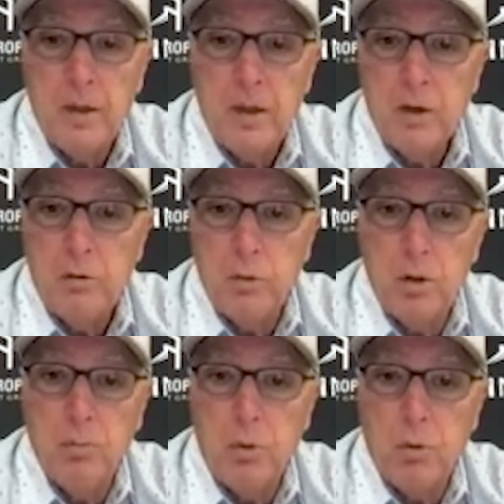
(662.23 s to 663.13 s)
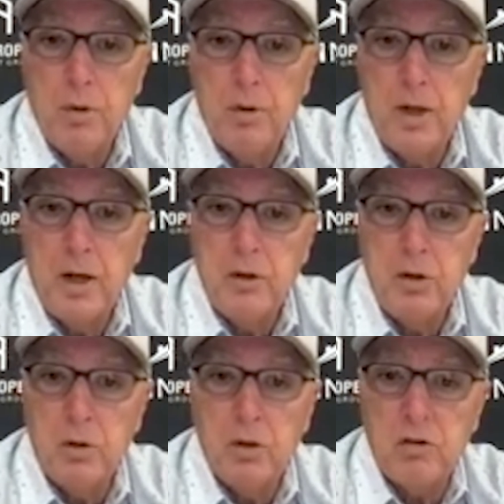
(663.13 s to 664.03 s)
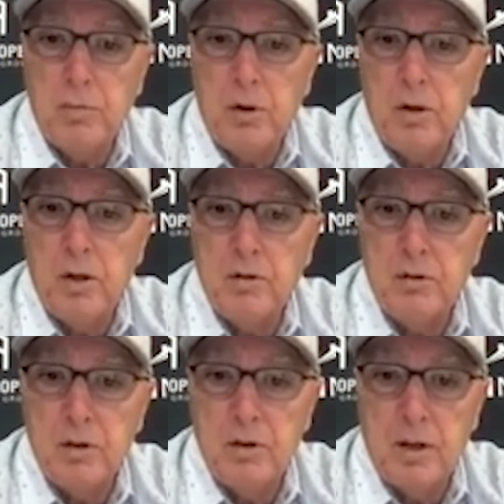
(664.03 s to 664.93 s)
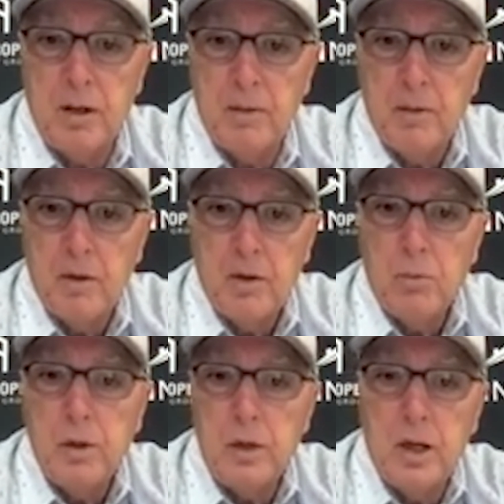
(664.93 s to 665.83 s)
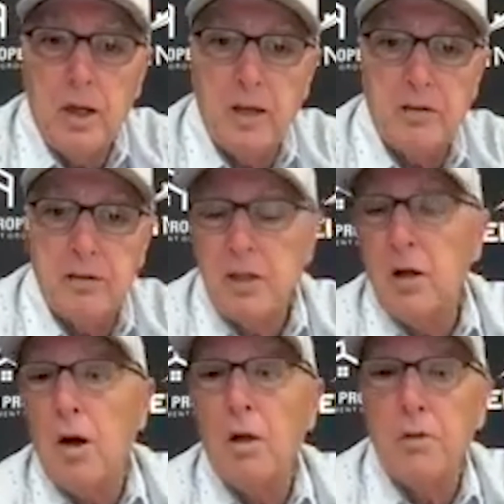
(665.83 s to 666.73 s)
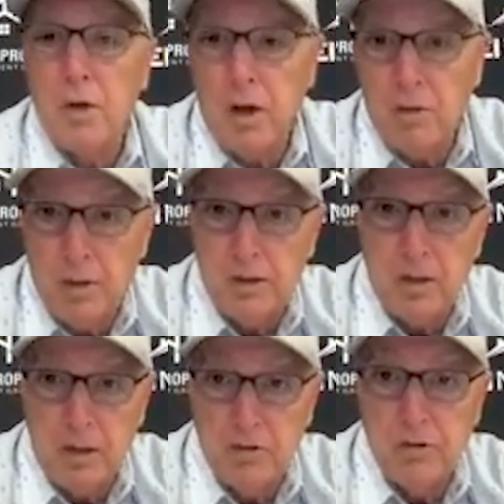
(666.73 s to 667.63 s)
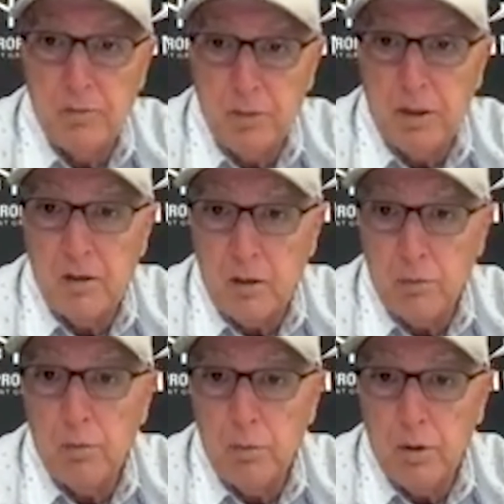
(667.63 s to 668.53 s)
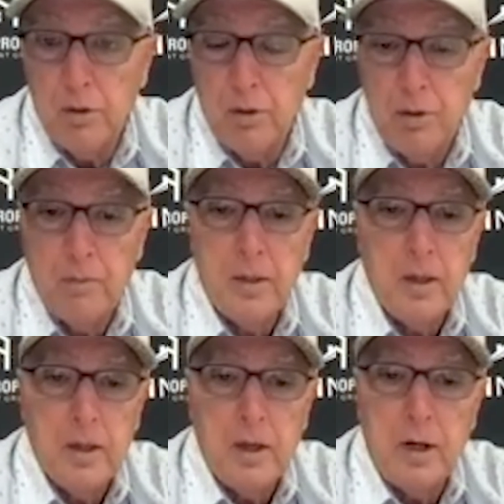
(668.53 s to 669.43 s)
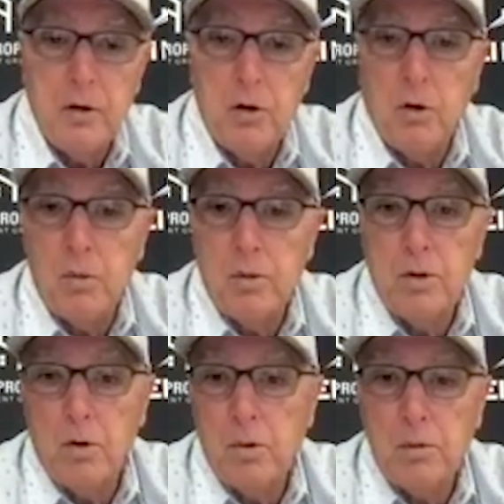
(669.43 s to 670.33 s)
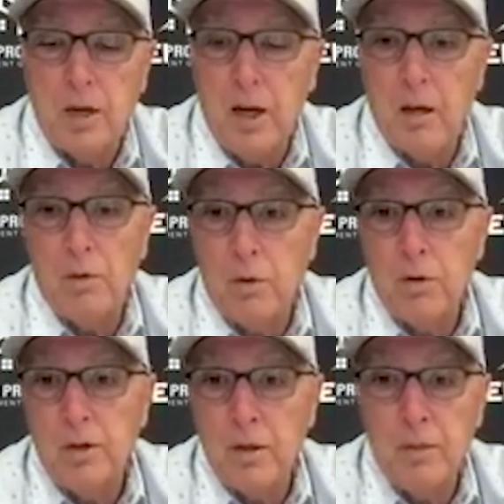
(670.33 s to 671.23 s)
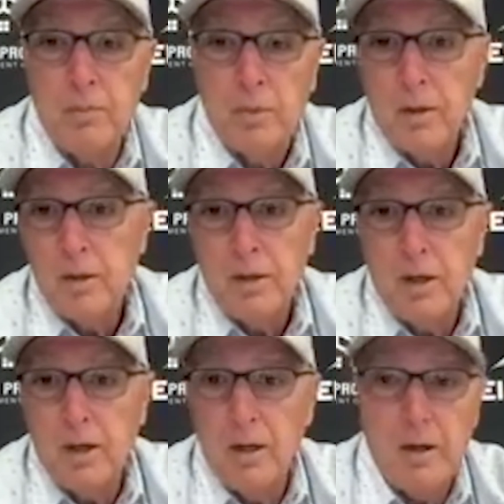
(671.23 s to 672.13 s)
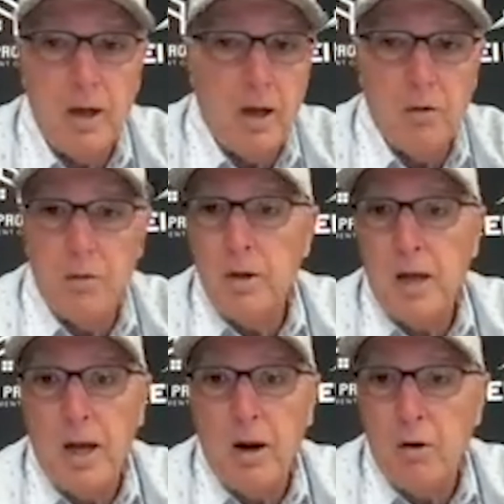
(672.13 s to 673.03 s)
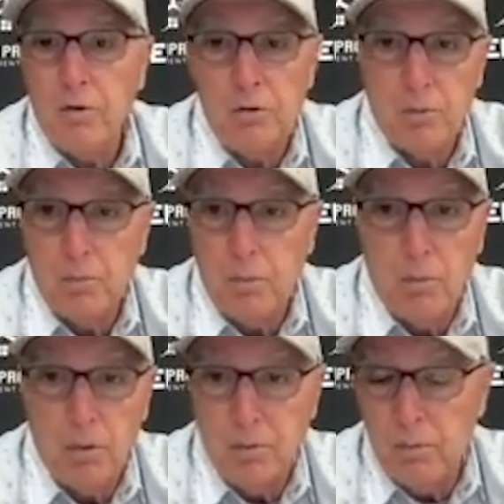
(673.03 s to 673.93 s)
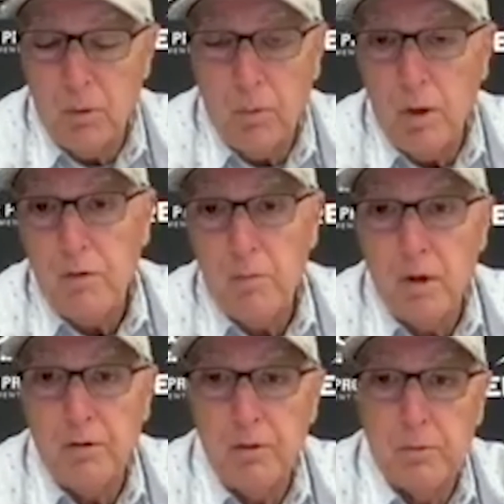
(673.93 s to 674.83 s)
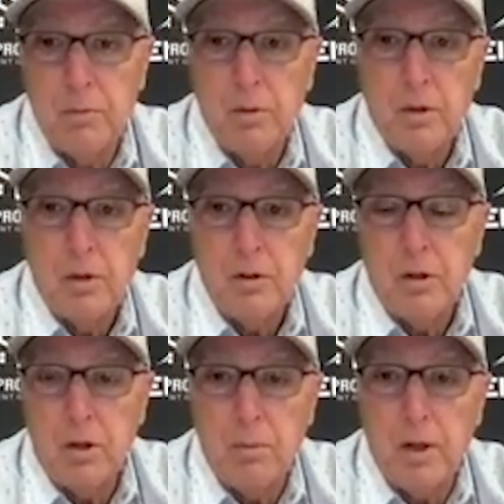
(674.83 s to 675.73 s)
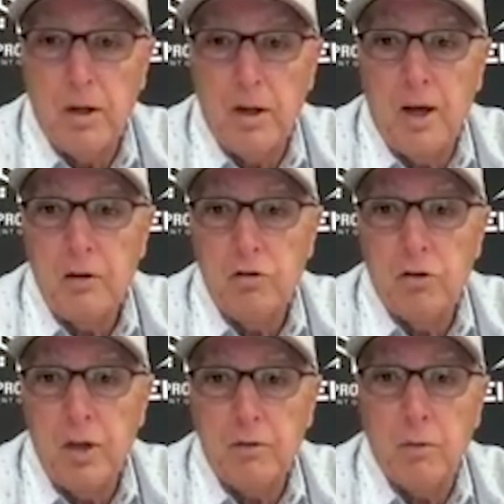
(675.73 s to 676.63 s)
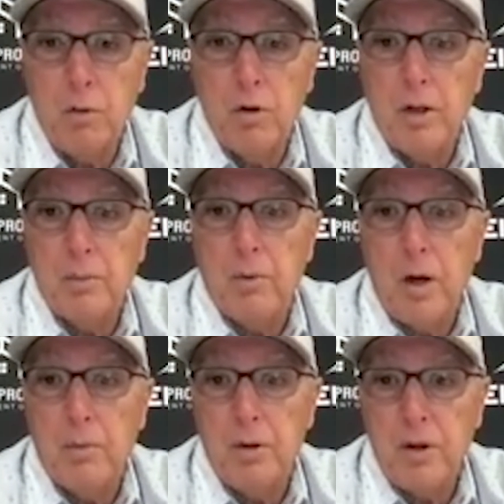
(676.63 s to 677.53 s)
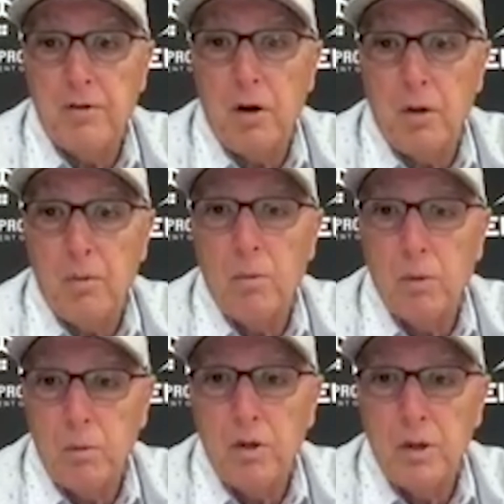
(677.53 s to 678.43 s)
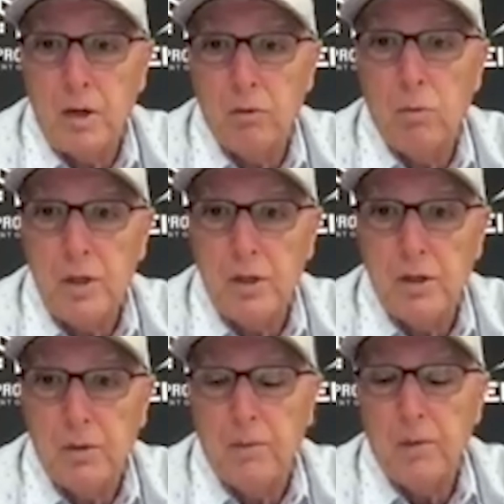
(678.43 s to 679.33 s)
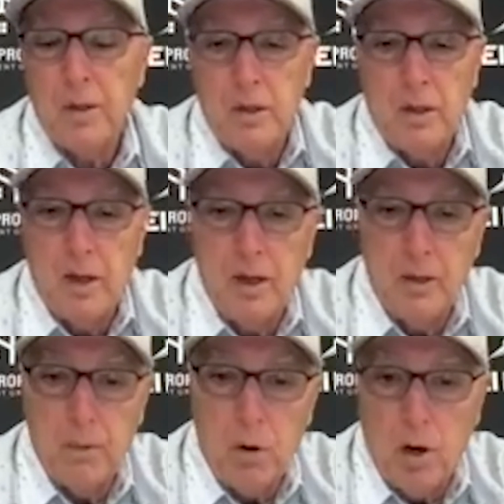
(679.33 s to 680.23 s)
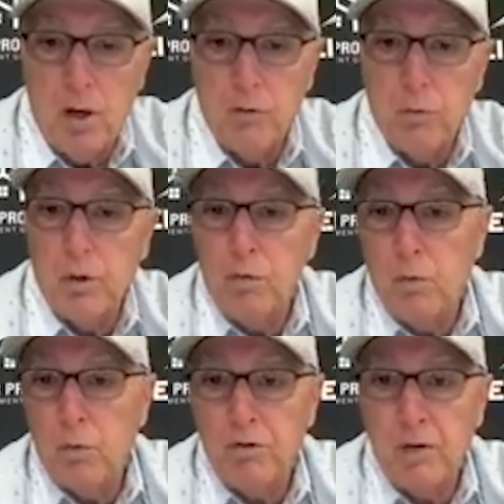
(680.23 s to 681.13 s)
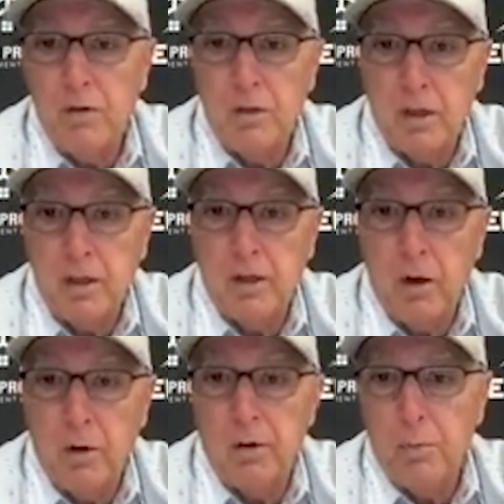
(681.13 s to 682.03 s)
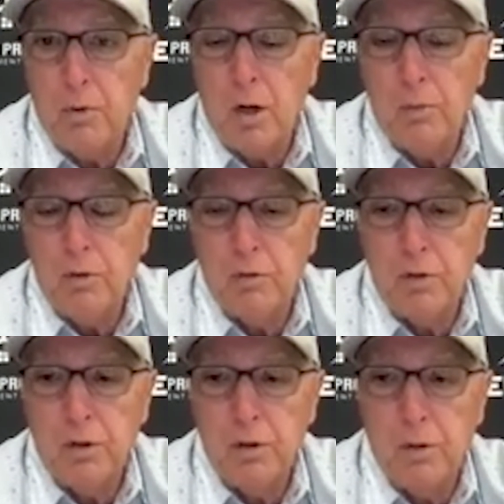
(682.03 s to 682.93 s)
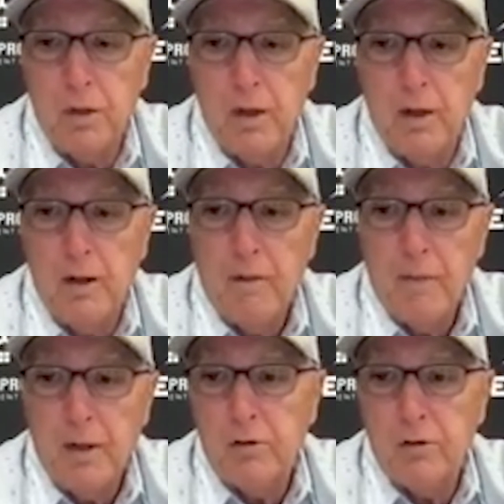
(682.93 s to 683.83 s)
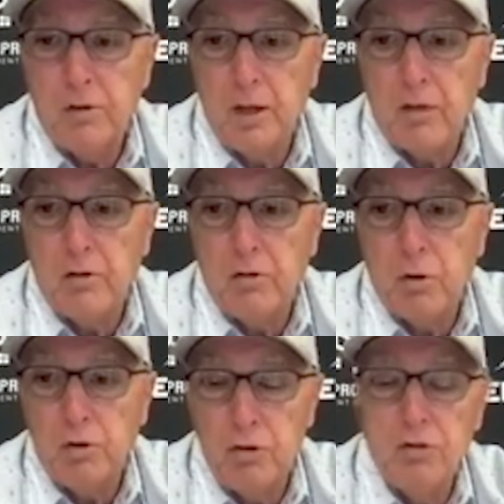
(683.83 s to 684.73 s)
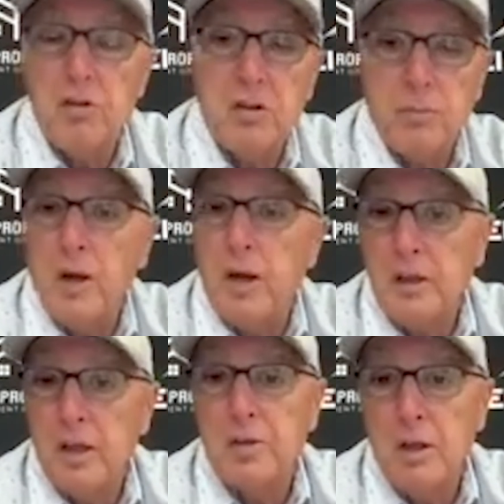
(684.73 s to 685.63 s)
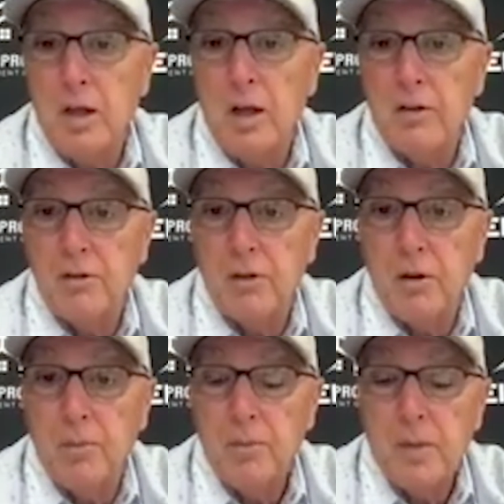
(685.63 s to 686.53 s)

it's real important that your experience is that we exceed all of your expectations, because that's what we want to do. And you're in California, however many hours away from us, and you go to bed at night, you shouldn't have to worry about the property. That's that's what we do. And we're on 24/7 taking care of your properties for you. And that's what you should expect, nothing less. So